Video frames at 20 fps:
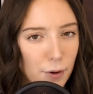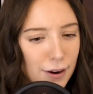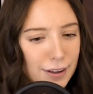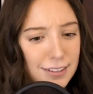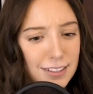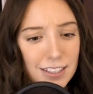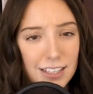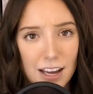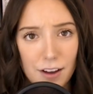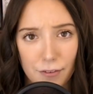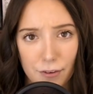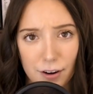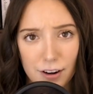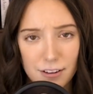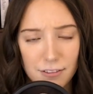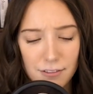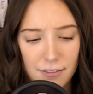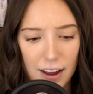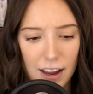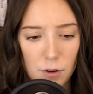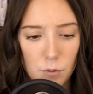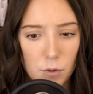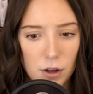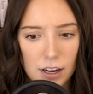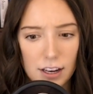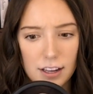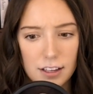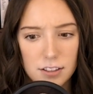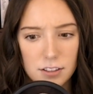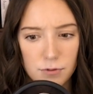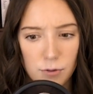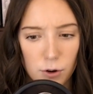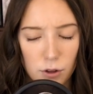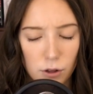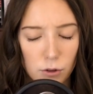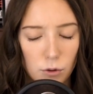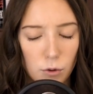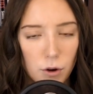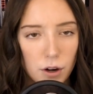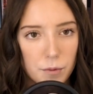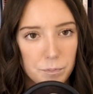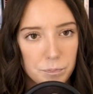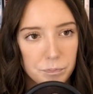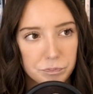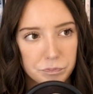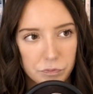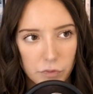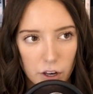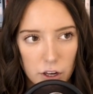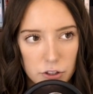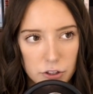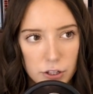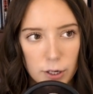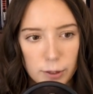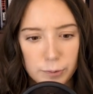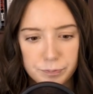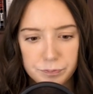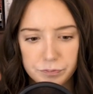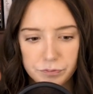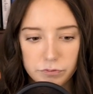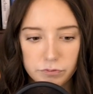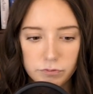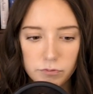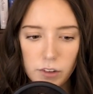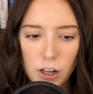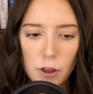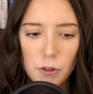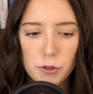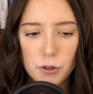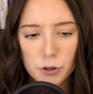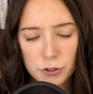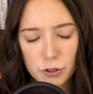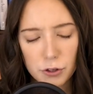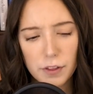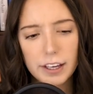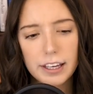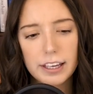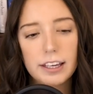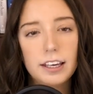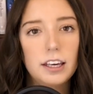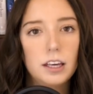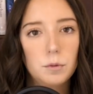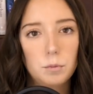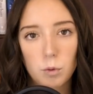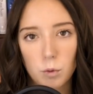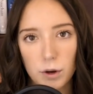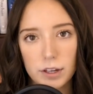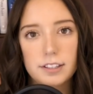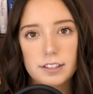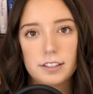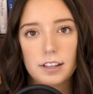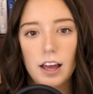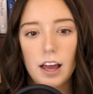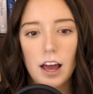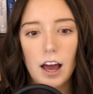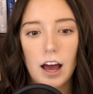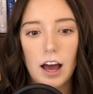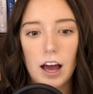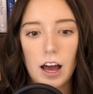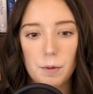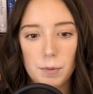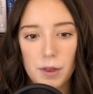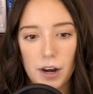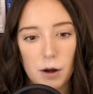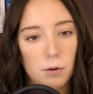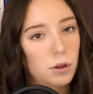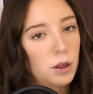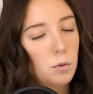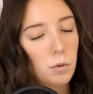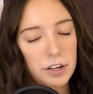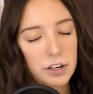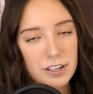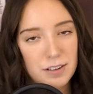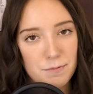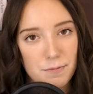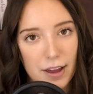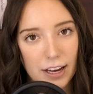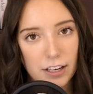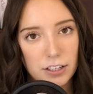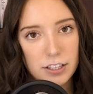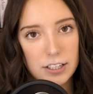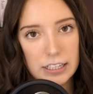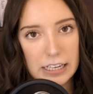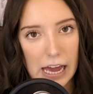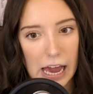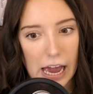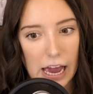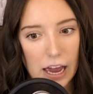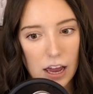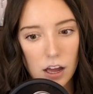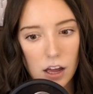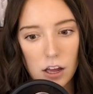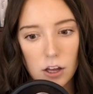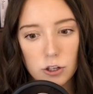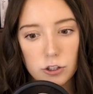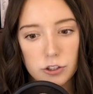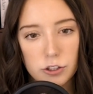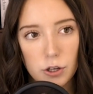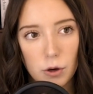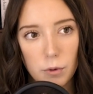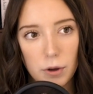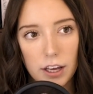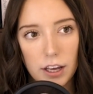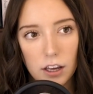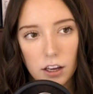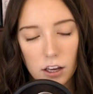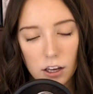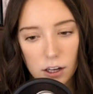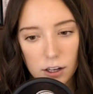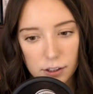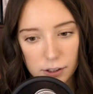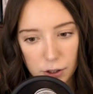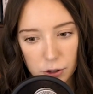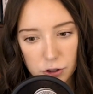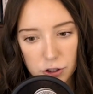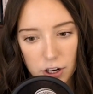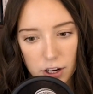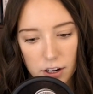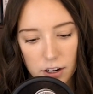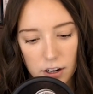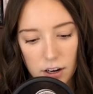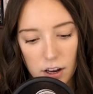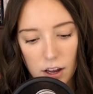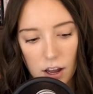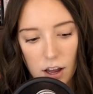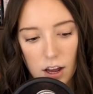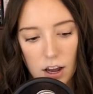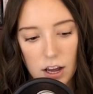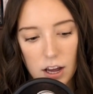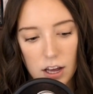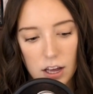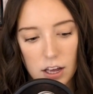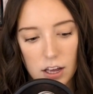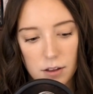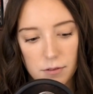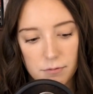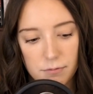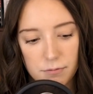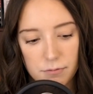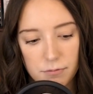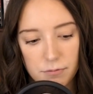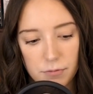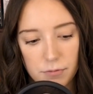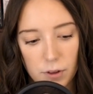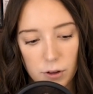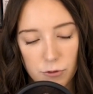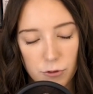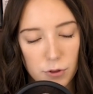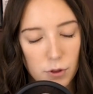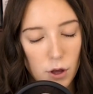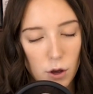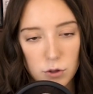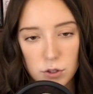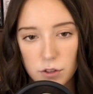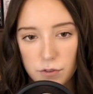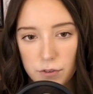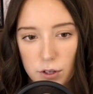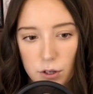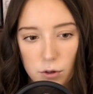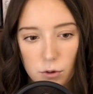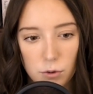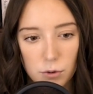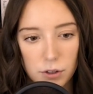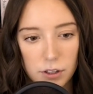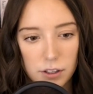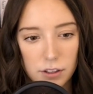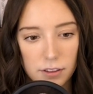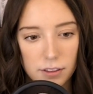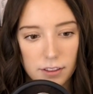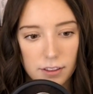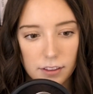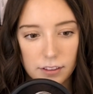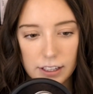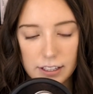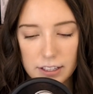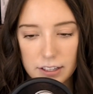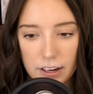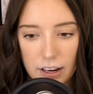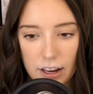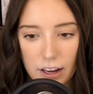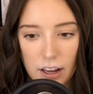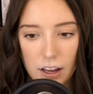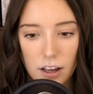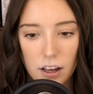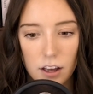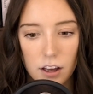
is never in vain when it is for the Lord. So those are the key points that I really wanted to make today. So in conclusion, for those of you listening,